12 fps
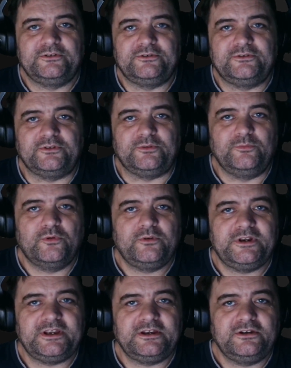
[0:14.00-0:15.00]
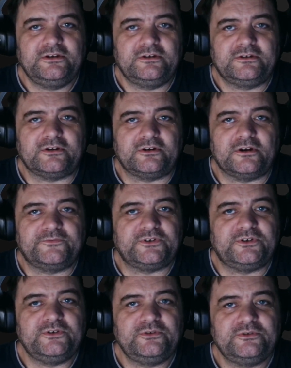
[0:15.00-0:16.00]
Good morning, good
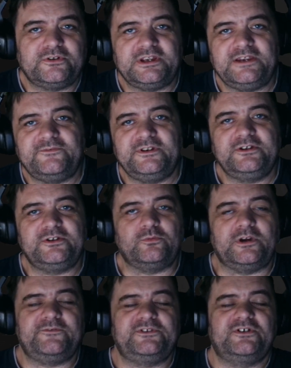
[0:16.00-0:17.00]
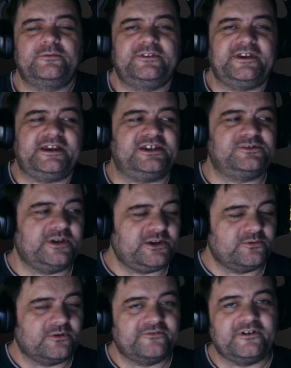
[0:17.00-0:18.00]
afternoon, good evening, good whatever time of day it is where
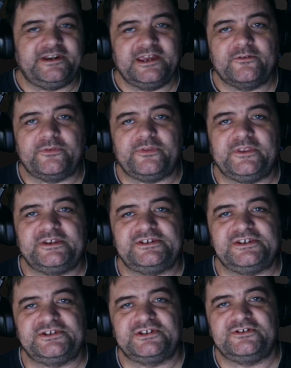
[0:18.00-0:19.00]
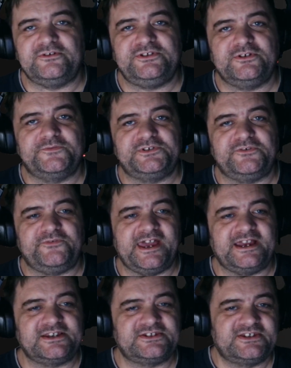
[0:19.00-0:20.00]
you are right now. This is Security Officer
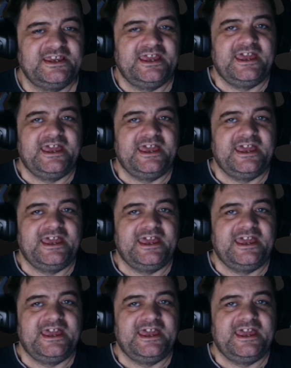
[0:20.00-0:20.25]
Reacts,